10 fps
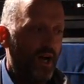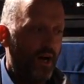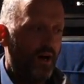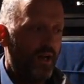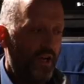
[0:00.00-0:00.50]

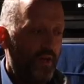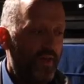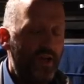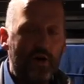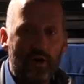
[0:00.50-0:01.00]
are, you know,
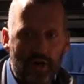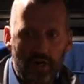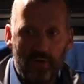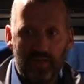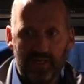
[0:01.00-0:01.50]
they're not
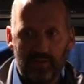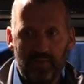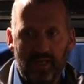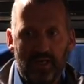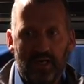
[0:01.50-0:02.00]

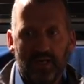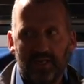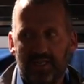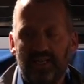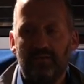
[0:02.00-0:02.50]
cubism
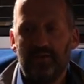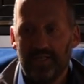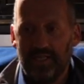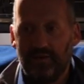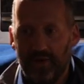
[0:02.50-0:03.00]
because the
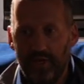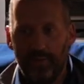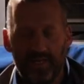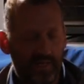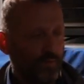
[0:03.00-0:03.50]
infancy of
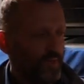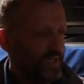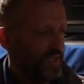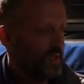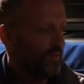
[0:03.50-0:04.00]
cubism
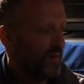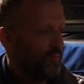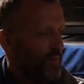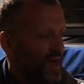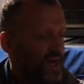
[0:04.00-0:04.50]
was a sort of a,
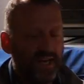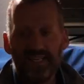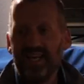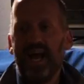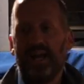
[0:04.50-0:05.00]
an
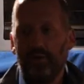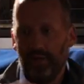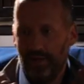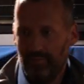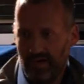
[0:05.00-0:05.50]
attack
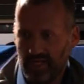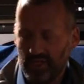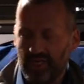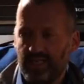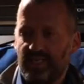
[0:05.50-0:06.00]
on the
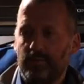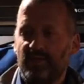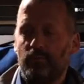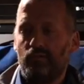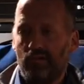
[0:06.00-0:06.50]
impressionists. It
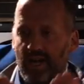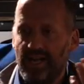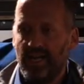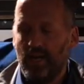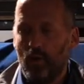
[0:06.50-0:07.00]
was a
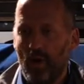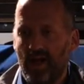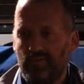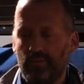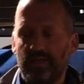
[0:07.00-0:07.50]
breaking
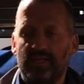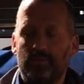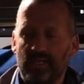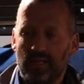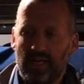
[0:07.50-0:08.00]
away from this.
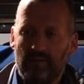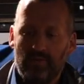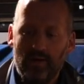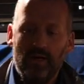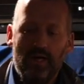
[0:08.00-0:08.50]
It was looking
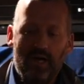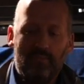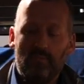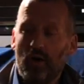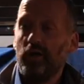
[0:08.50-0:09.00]
for
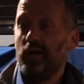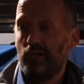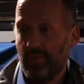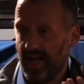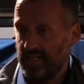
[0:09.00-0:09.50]

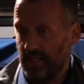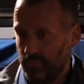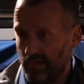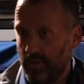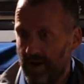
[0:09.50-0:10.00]

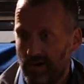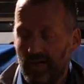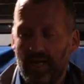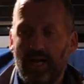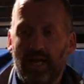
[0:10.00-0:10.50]
monochromatic
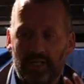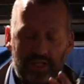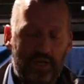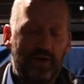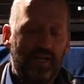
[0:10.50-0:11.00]
primarily and
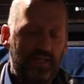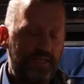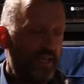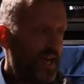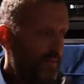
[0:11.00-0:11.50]
showing the
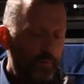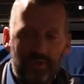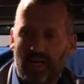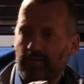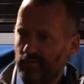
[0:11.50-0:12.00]
same
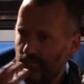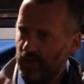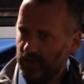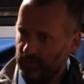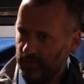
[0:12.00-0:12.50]
object from
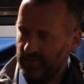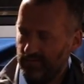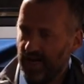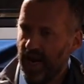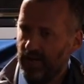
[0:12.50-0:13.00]
multiple
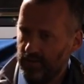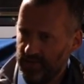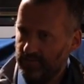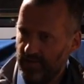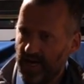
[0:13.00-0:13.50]
different
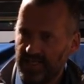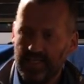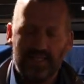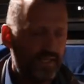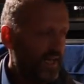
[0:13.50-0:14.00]
angles and
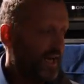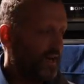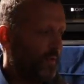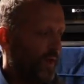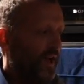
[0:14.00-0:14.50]
facets and
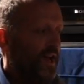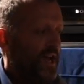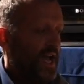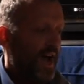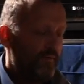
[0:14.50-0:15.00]
that kind of thing.
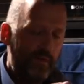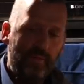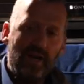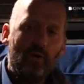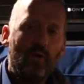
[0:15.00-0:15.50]
And for
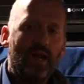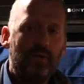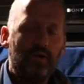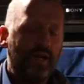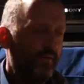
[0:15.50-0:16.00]
me, all
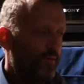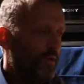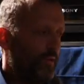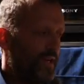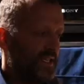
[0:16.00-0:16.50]
I'm looking
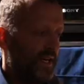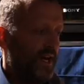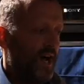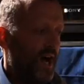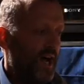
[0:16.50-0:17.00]
for is,
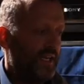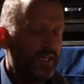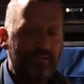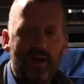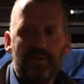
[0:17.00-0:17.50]
I
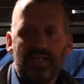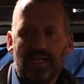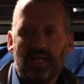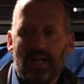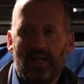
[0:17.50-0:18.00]
describe it
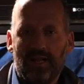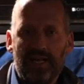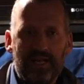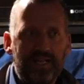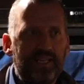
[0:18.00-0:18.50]
as a little
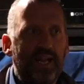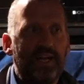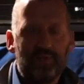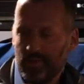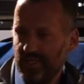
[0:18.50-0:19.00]

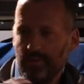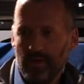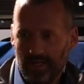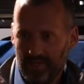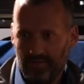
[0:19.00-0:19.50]
intellectual
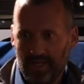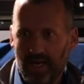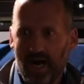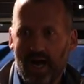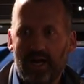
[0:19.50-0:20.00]
stimulus for
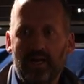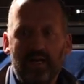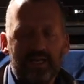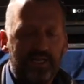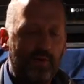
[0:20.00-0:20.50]
the eye.
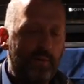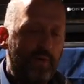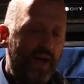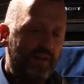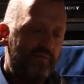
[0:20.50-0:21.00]
So I
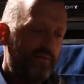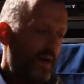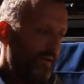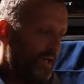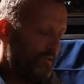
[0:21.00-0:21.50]
paint
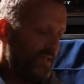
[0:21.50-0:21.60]
very